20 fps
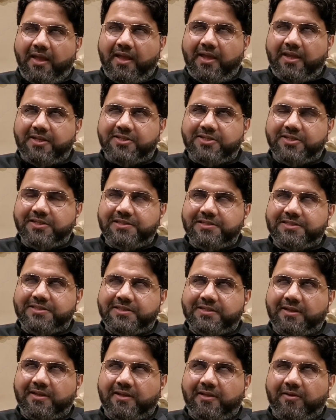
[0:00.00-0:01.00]

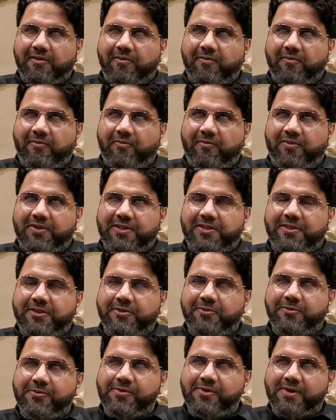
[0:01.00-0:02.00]
angels with
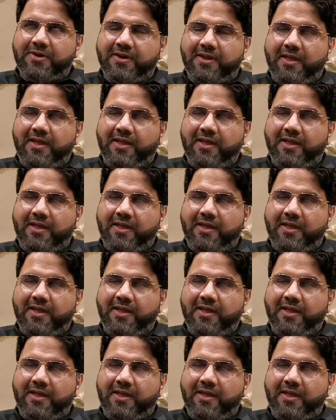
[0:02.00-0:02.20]
Noor,